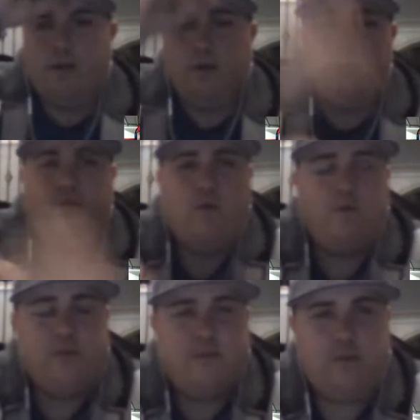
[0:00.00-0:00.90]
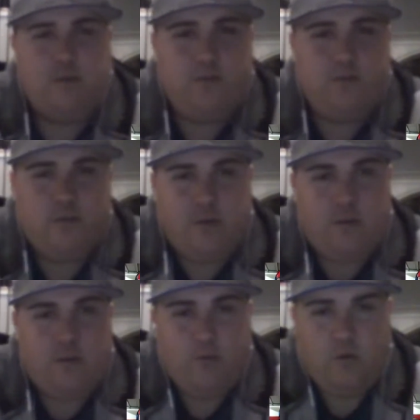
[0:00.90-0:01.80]
going for was it
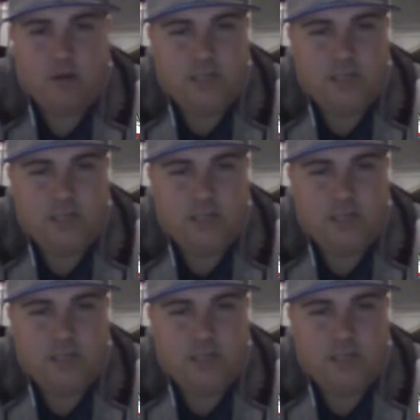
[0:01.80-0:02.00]
would have been worse.